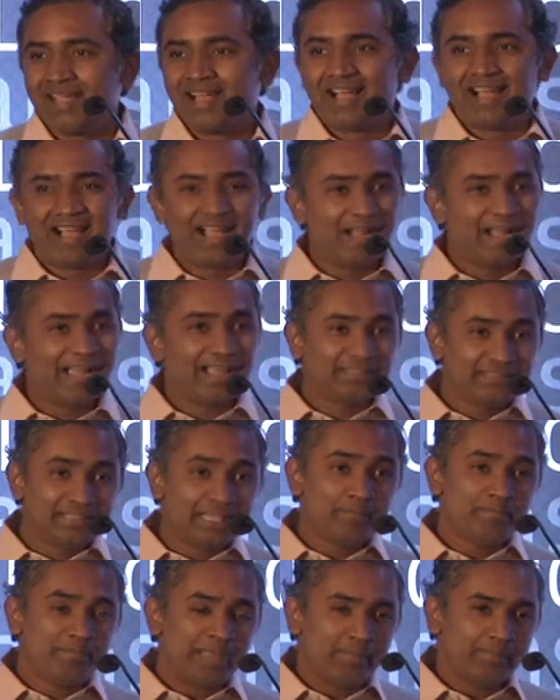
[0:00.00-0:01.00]
uh, and
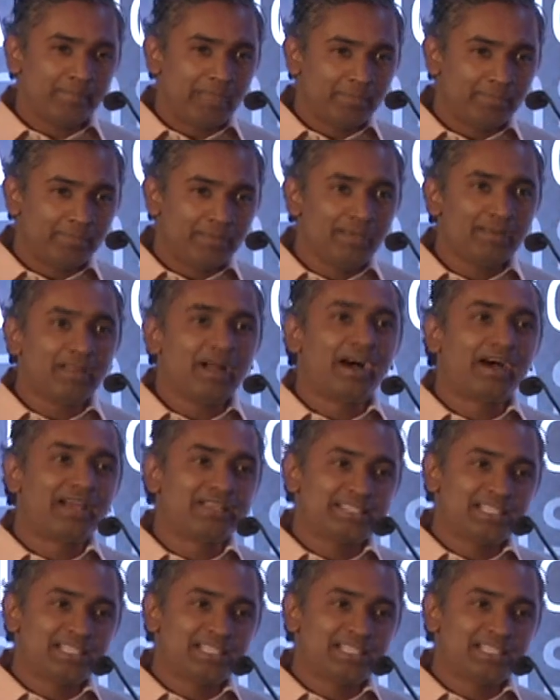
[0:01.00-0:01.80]
then pay people. Our